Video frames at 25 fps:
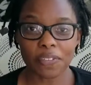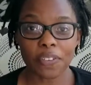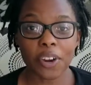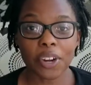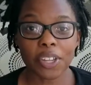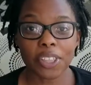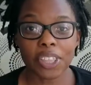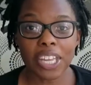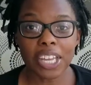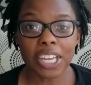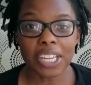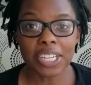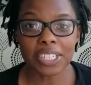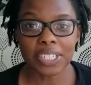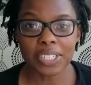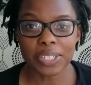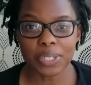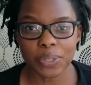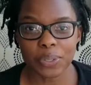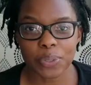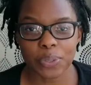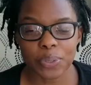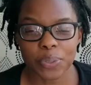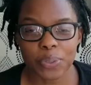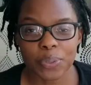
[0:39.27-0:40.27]
further
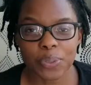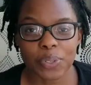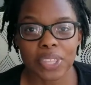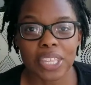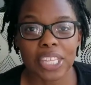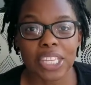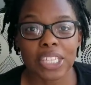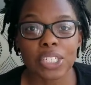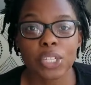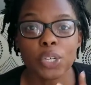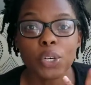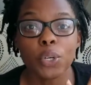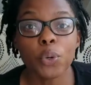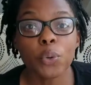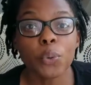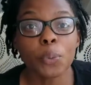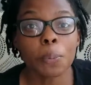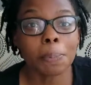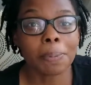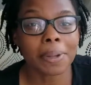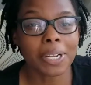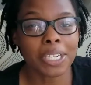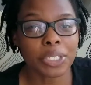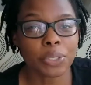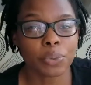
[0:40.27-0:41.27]
ado, the
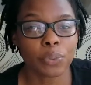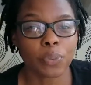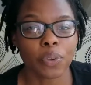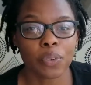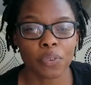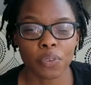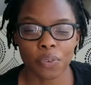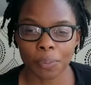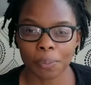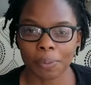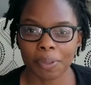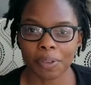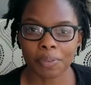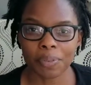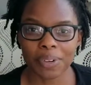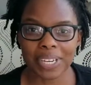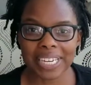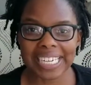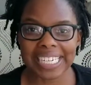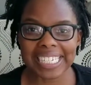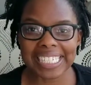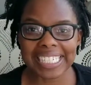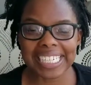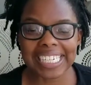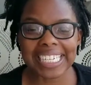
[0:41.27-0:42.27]
two books we will be
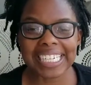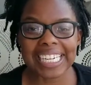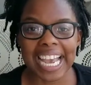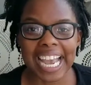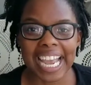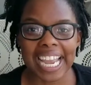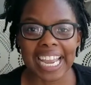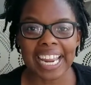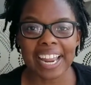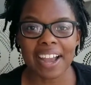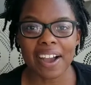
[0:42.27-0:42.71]
reading tonight